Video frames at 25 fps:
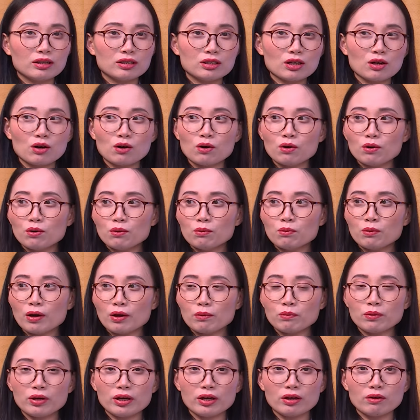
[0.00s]
So when
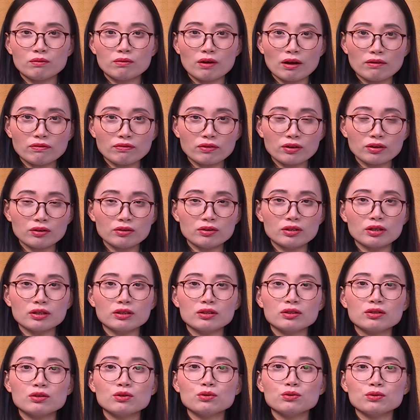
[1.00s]
we refer
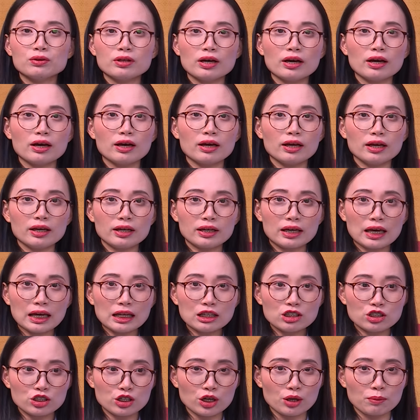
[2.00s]
to the
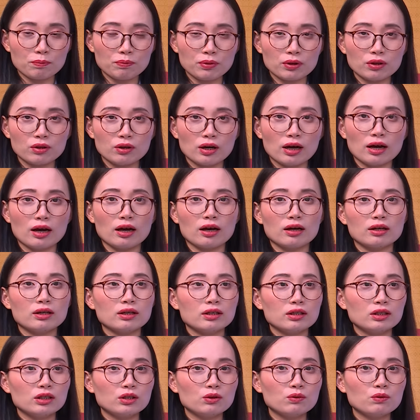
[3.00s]
kinship, uh,
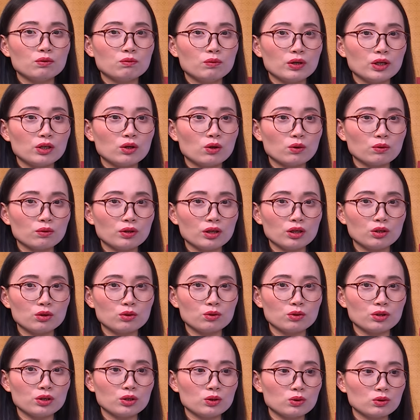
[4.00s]
you, we don't need
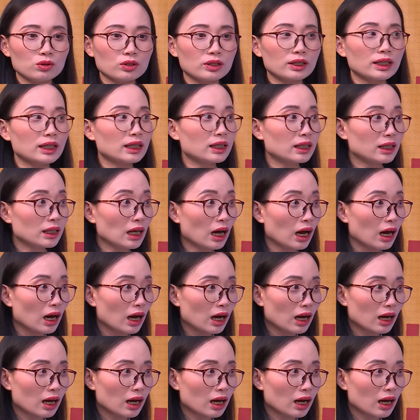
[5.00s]
to use the.